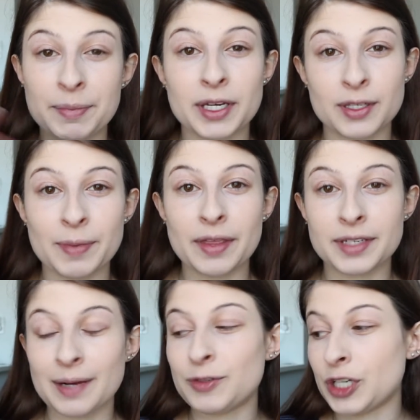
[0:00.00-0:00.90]
because by the
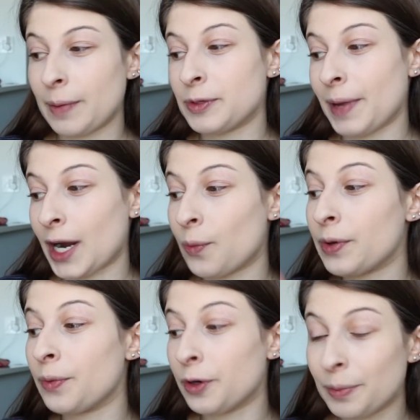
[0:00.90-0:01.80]
time she comes back, we
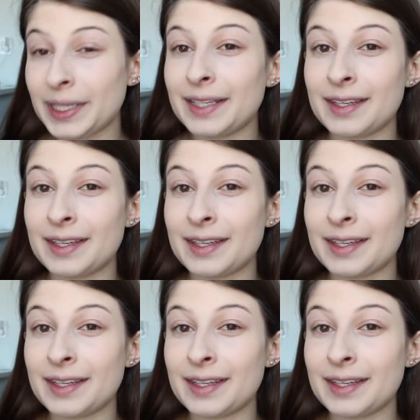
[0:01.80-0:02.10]
will be in